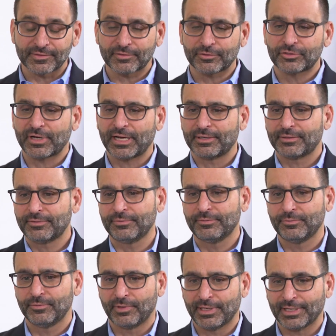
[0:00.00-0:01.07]
are trying
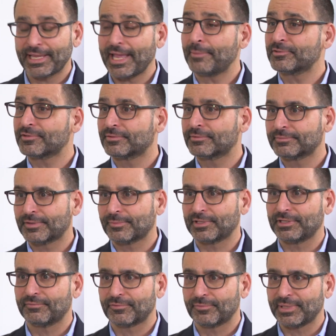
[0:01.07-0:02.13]
to uh, capture some of the
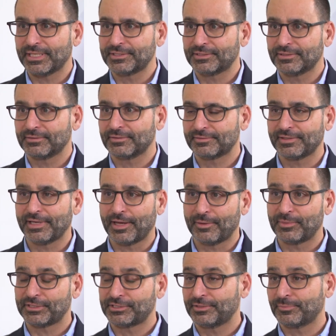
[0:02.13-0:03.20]
information to see how
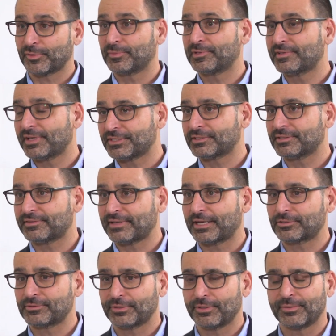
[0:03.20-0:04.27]
much implementation is
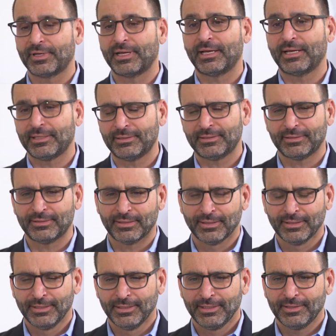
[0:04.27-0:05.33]
actually going on. And
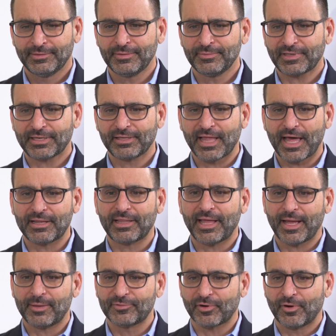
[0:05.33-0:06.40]
it seems like a lot of
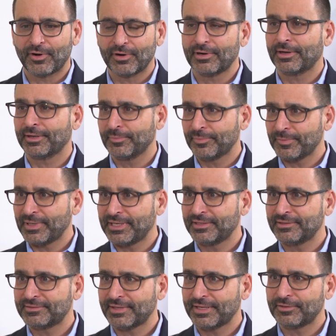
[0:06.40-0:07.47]
labs are implementing
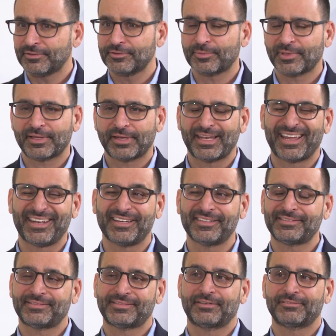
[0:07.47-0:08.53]
the standards, but they're not
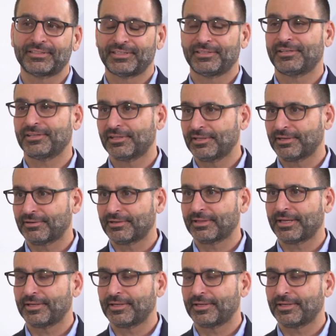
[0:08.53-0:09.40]
necessarily declaring that